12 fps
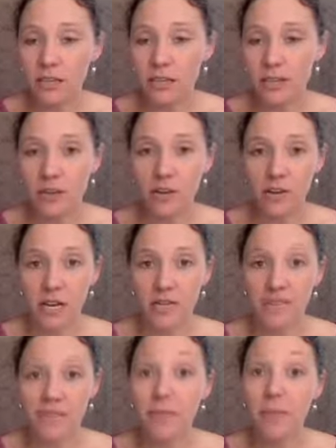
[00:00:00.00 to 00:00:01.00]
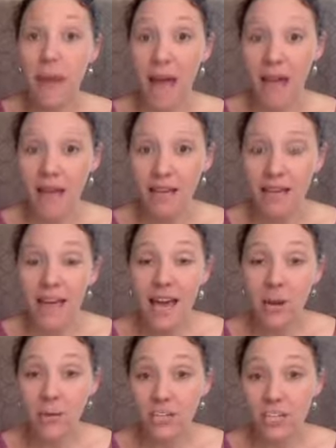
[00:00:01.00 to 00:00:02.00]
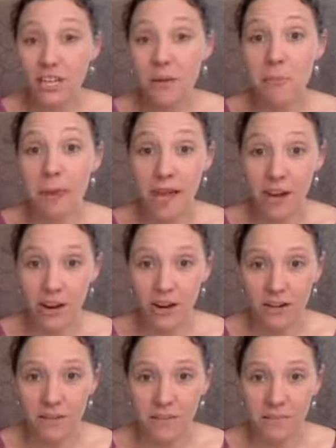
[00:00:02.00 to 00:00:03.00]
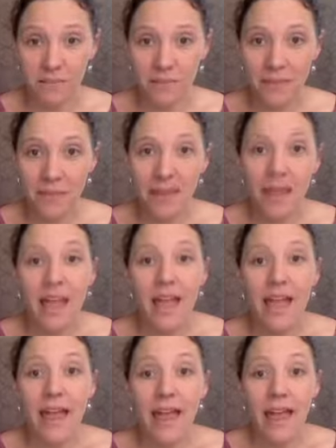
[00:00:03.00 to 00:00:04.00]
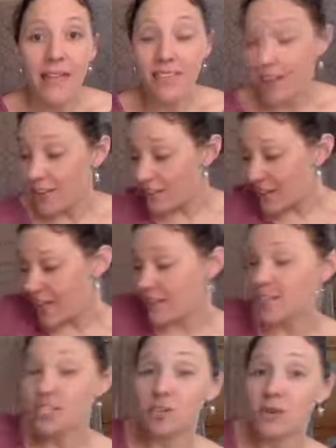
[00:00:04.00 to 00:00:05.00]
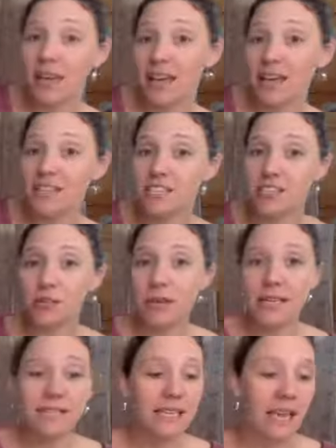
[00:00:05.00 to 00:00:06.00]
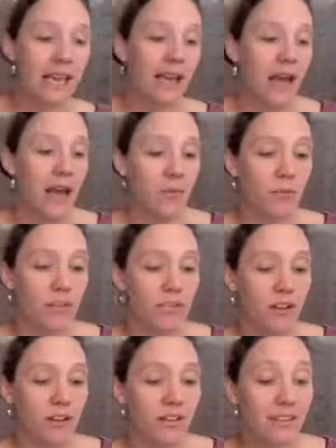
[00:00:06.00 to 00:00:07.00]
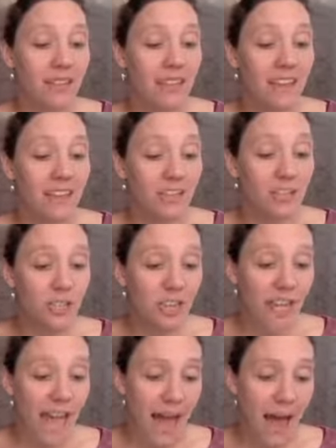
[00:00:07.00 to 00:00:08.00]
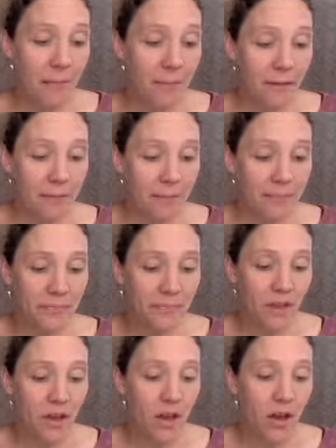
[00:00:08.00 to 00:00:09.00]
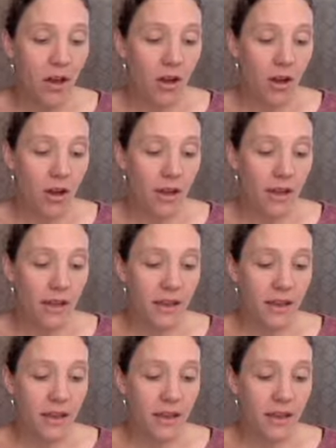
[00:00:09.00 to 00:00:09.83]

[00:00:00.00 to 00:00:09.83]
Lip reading: at the ingredients on the back, and I want you to compare. The other thing that you can do is get what's called the Think Dirty app on